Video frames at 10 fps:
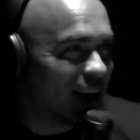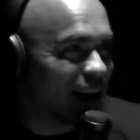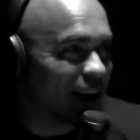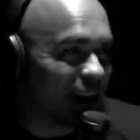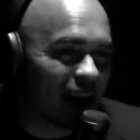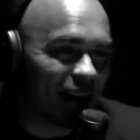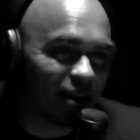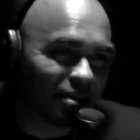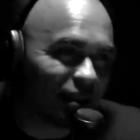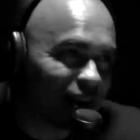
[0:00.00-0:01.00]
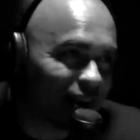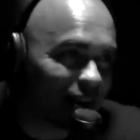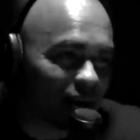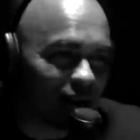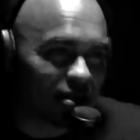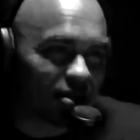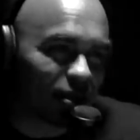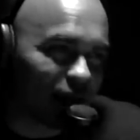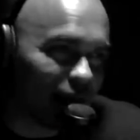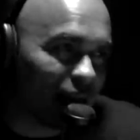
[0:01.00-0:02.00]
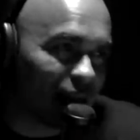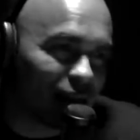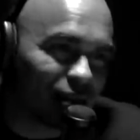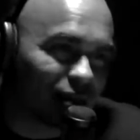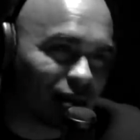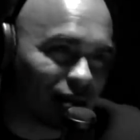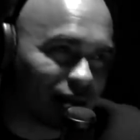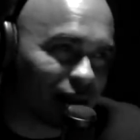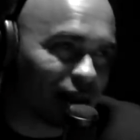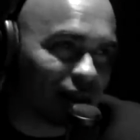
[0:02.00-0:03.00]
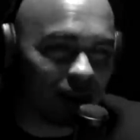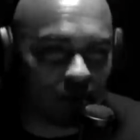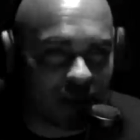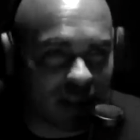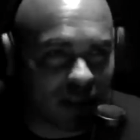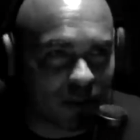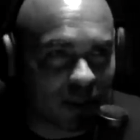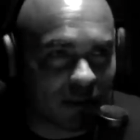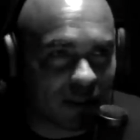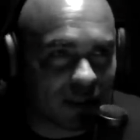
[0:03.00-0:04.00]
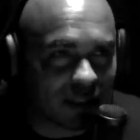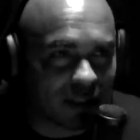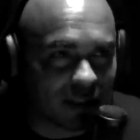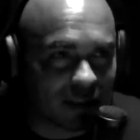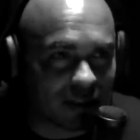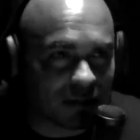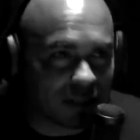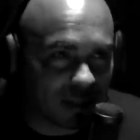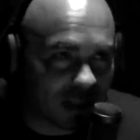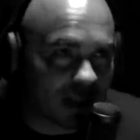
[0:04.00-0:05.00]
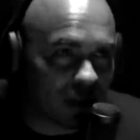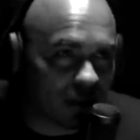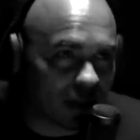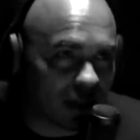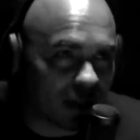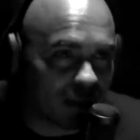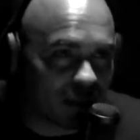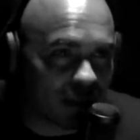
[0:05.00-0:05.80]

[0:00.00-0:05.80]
uh, Harris, you know, he does okay, you know, and then they bring out Rick Vaughn to, fin- to close out the game,